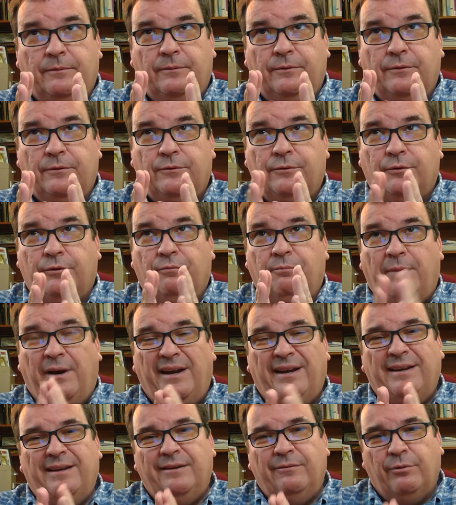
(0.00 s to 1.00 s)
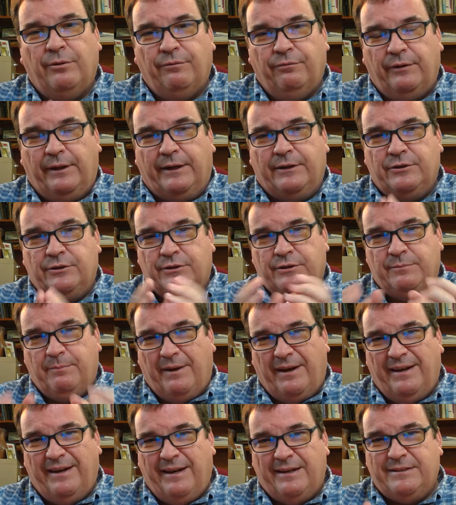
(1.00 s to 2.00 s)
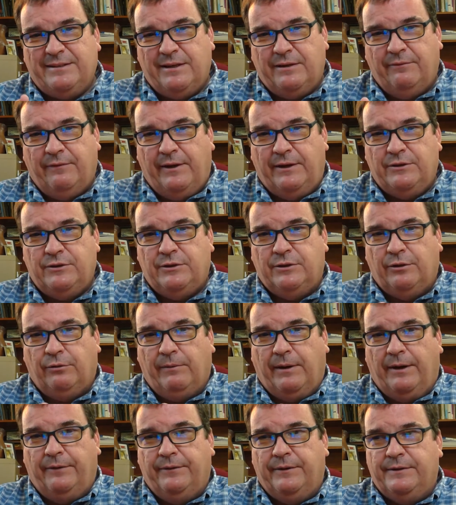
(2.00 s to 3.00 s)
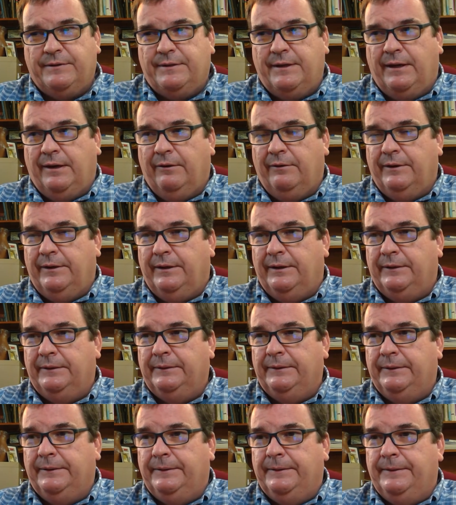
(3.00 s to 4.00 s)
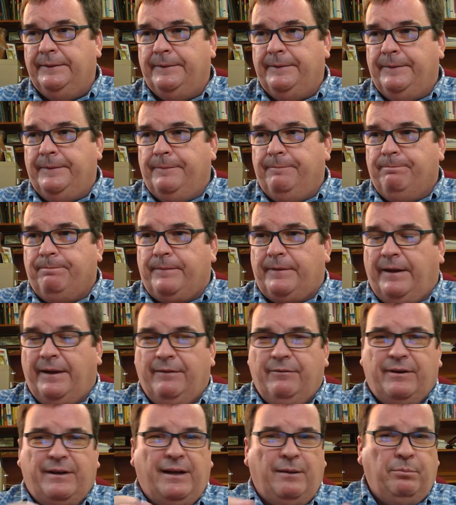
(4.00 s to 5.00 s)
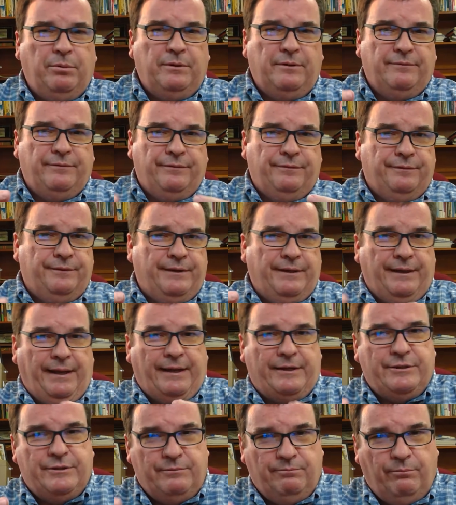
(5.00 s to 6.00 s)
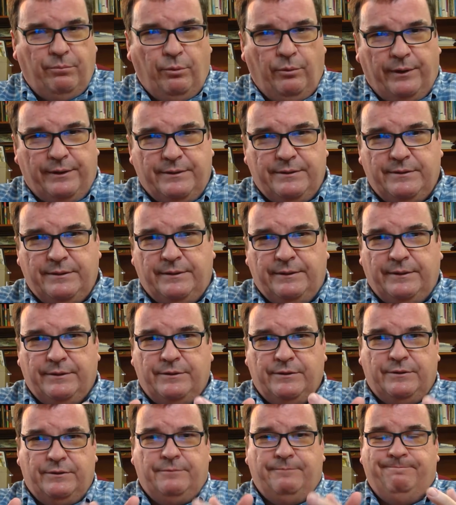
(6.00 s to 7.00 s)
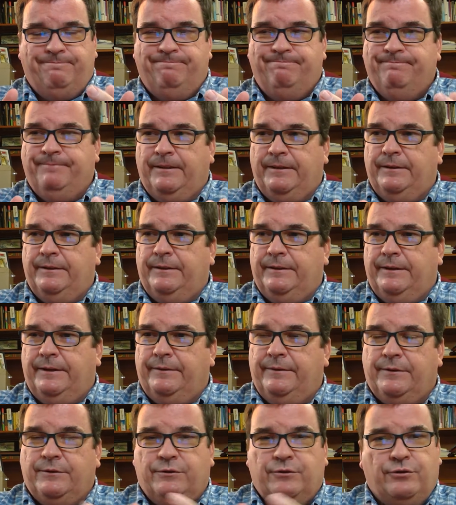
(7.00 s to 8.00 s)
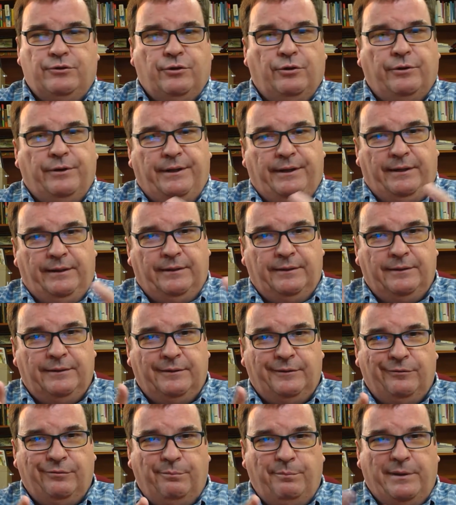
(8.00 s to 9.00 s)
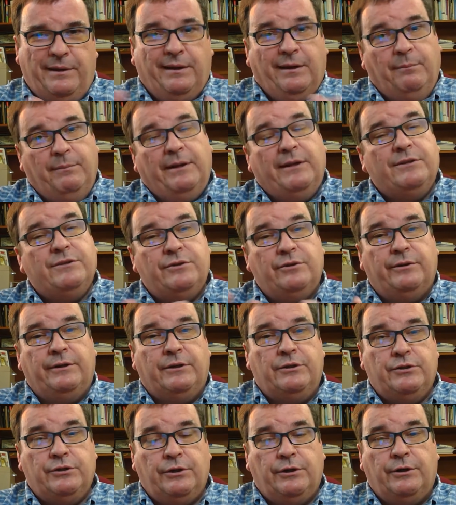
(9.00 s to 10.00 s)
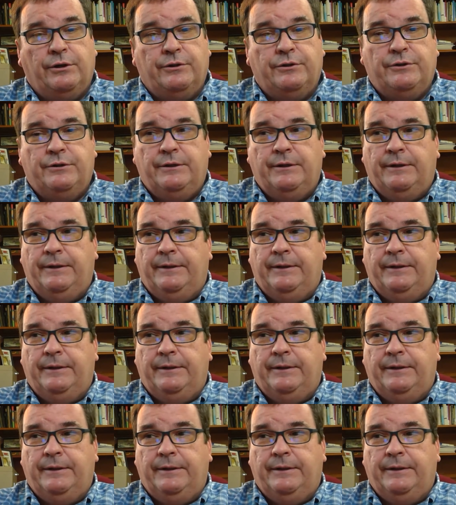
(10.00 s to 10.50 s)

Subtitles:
sort of my reflections, my excavation around this area. I have a couple of connection points in this journey of being a minister in a church.